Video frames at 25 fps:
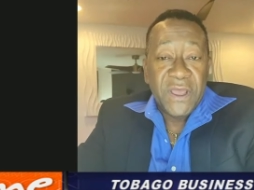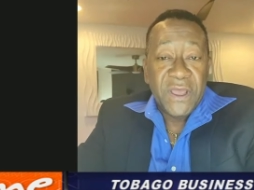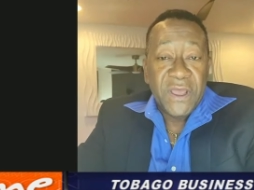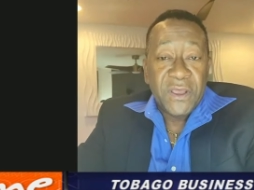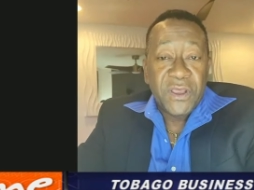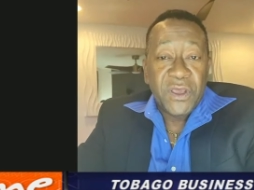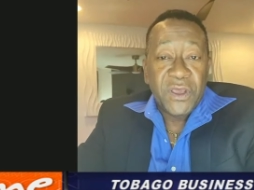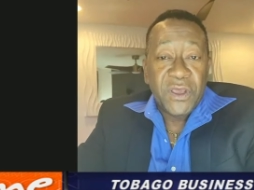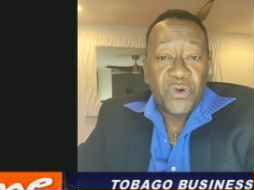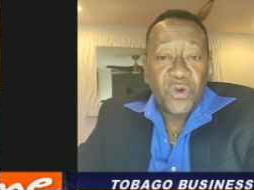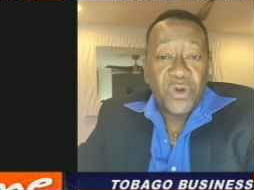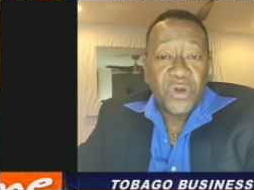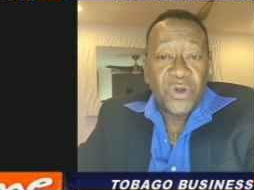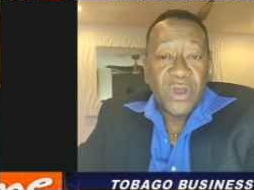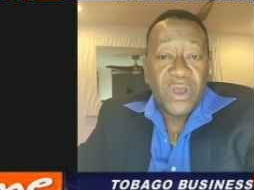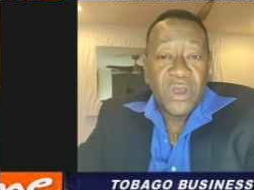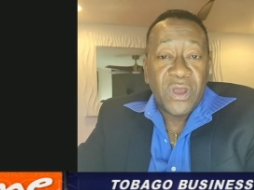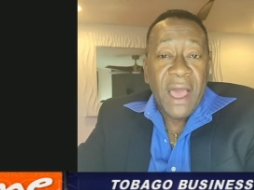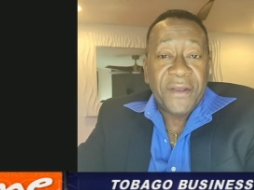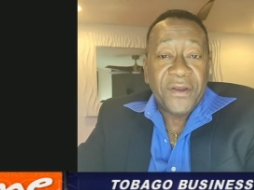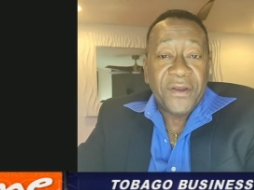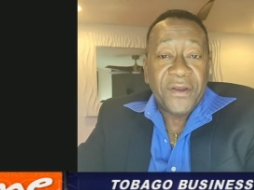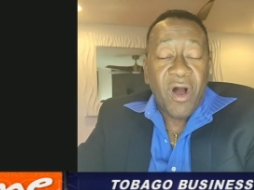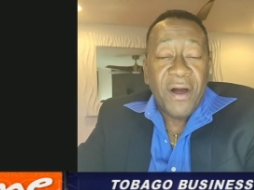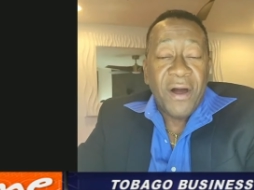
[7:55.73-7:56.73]
you know,
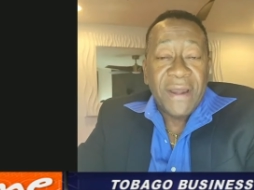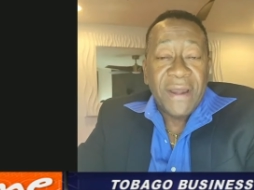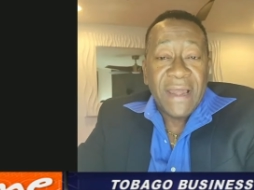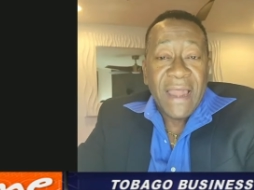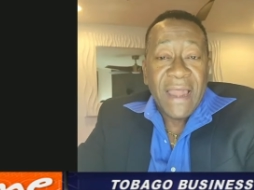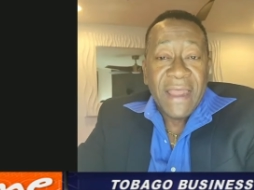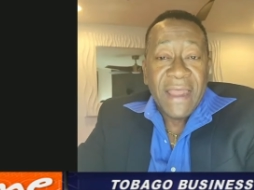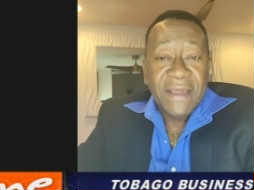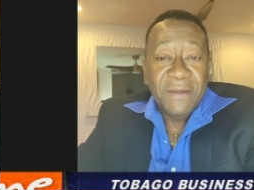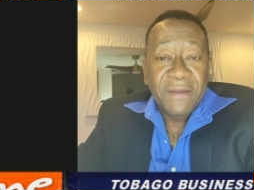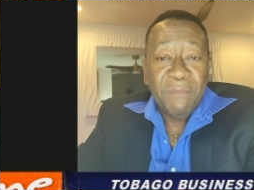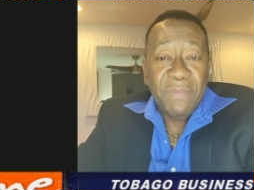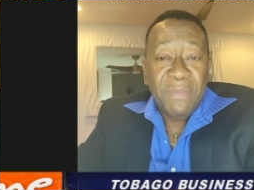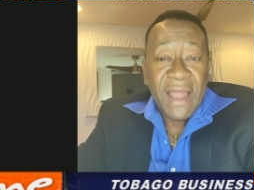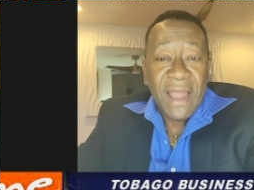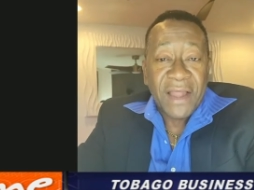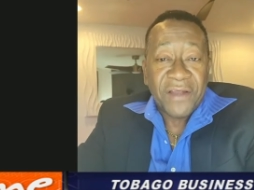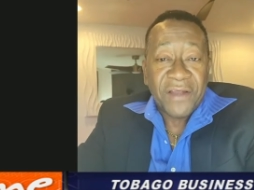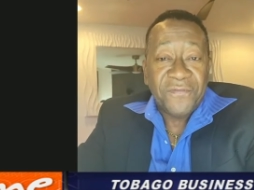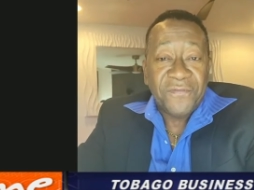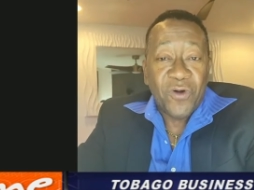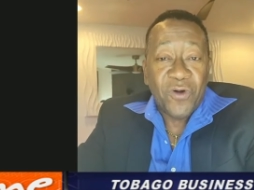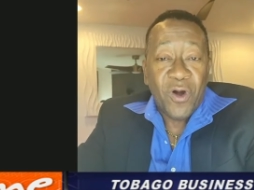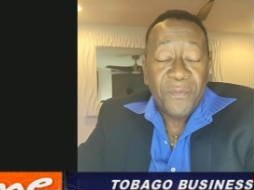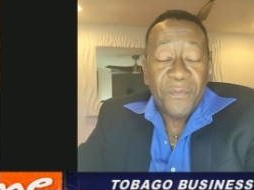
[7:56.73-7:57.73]
an online
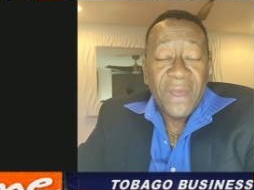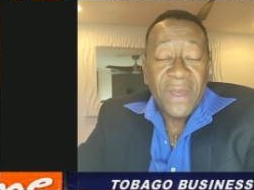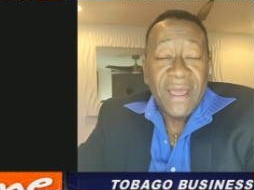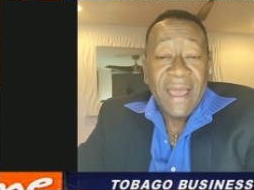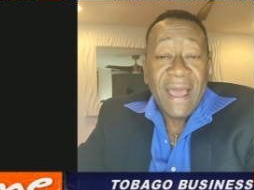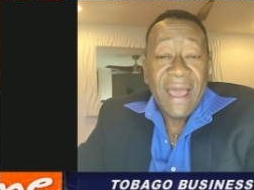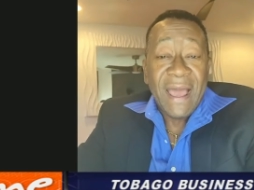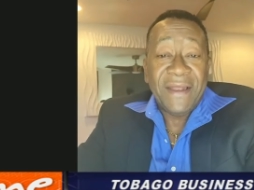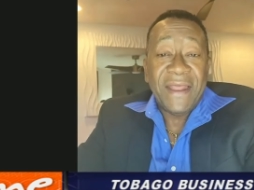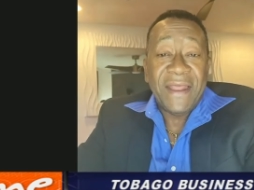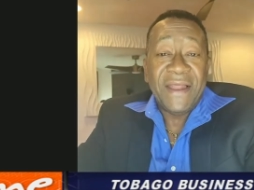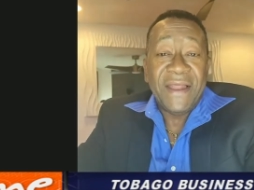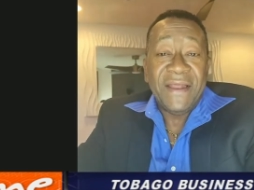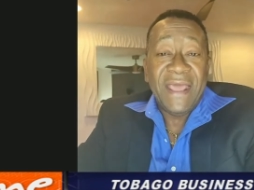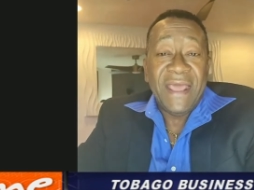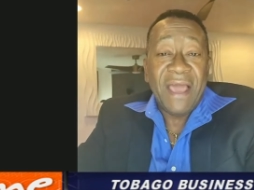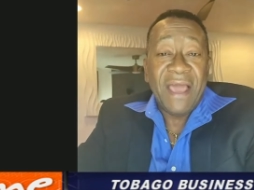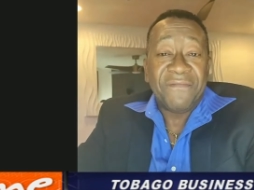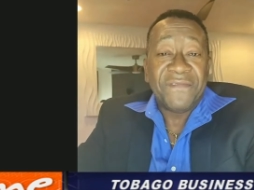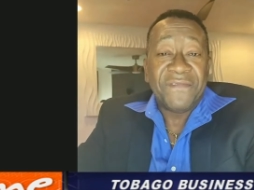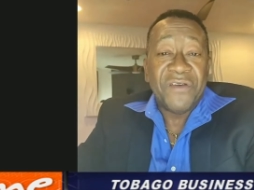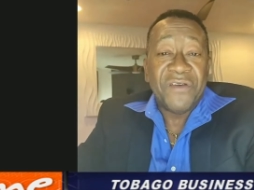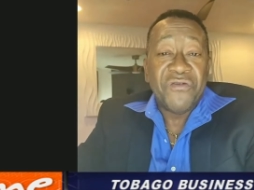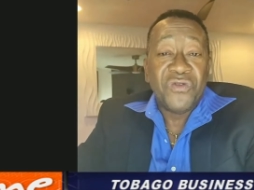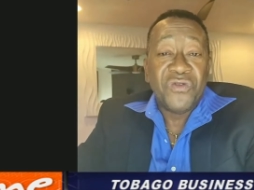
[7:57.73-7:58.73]
platform, and then they
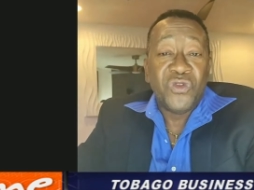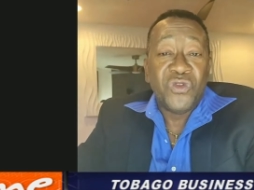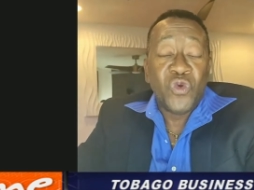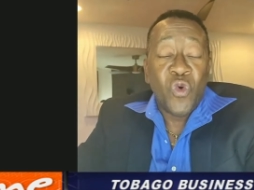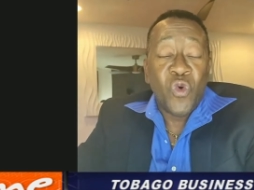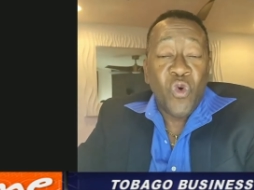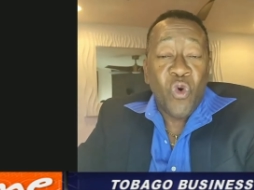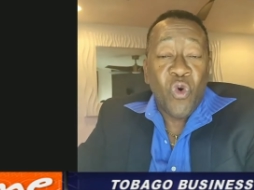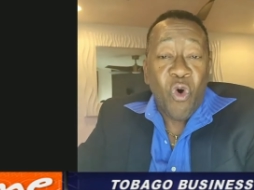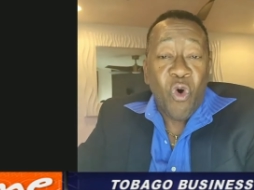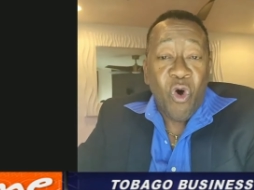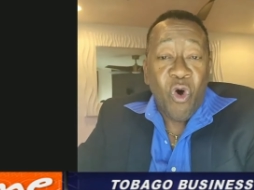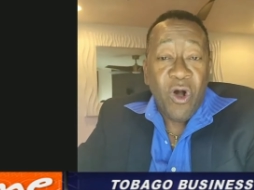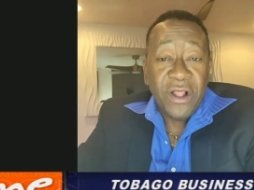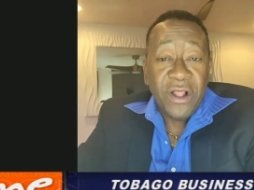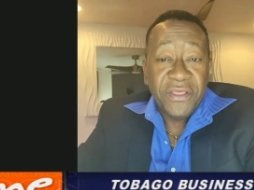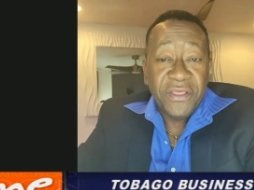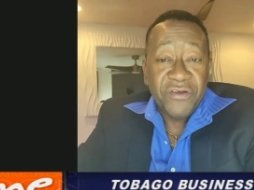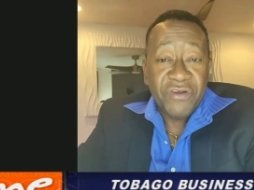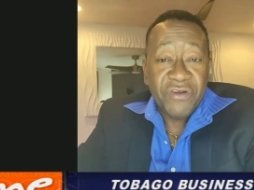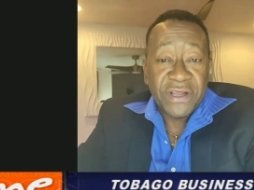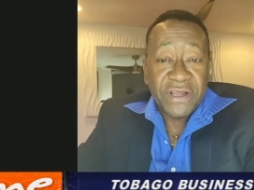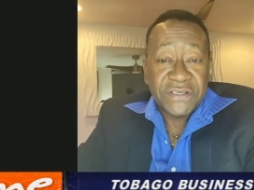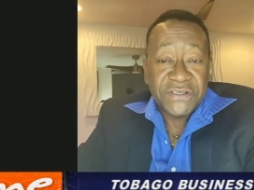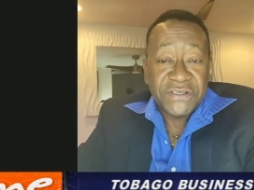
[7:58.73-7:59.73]
have to do all the
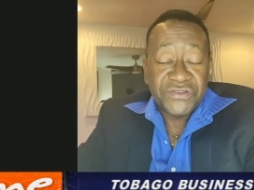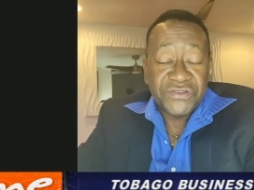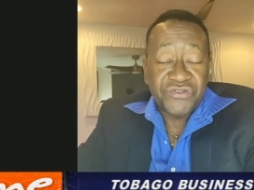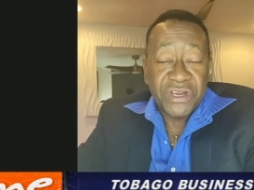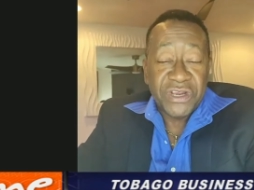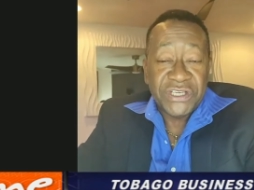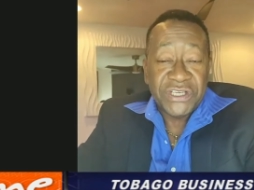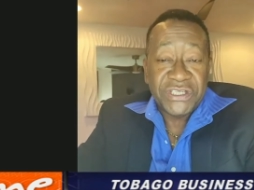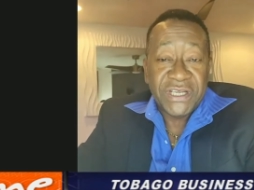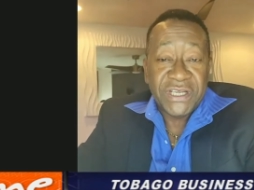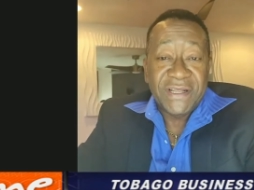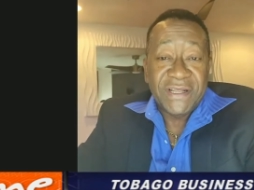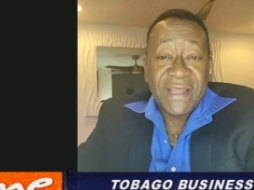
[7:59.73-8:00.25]
registration.